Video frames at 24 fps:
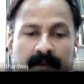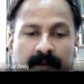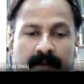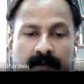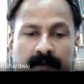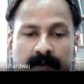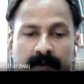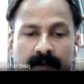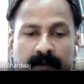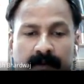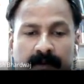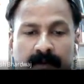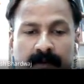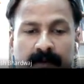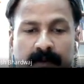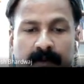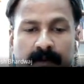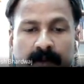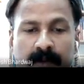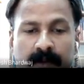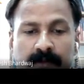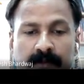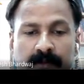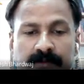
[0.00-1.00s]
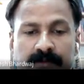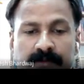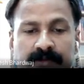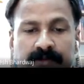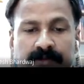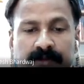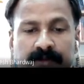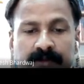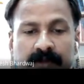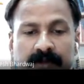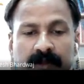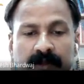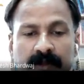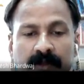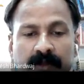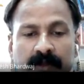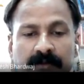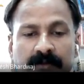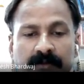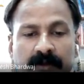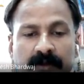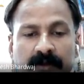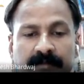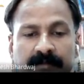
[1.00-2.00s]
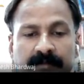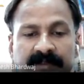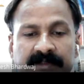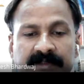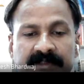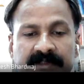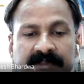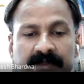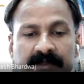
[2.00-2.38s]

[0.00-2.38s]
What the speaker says: Allowed allowed orbits are